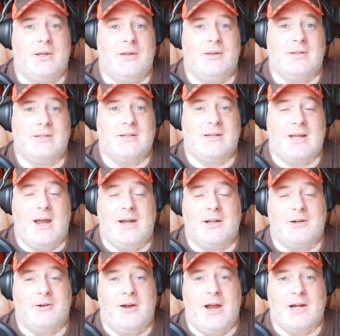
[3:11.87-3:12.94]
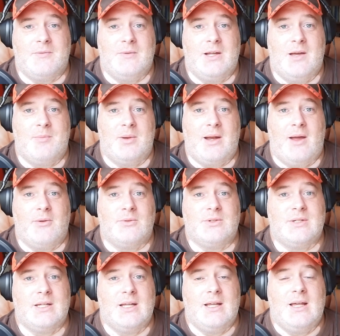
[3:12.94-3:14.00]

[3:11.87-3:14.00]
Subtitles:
It kind of cracked me up. And I was